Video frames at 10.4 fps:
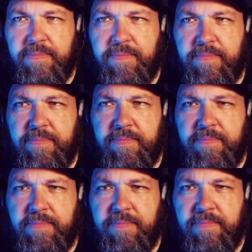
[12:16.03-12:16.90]

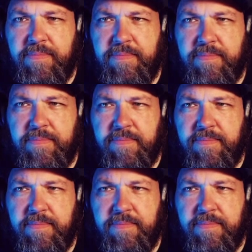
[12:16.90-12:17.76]

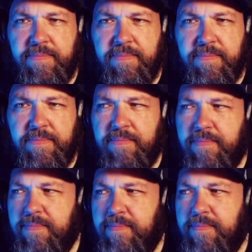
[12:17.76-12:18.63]

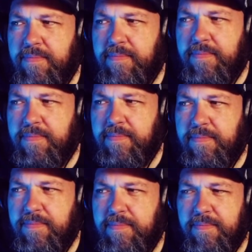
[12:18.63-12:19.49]

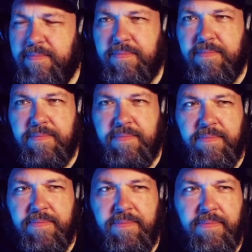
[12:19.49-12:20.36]

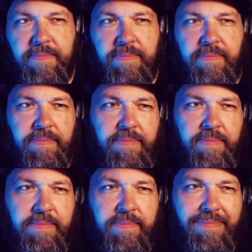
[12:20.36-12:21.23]

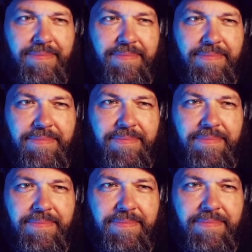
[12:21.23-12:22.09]

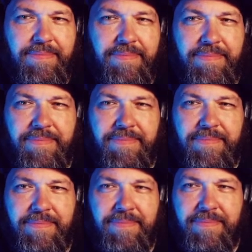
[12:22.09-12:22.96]

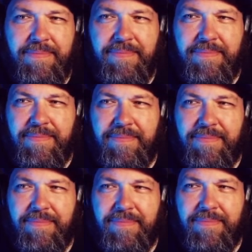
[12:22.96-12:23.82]

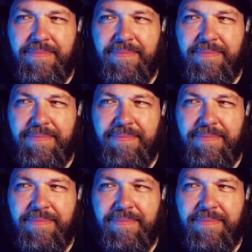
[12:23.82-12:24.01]
(not speaking)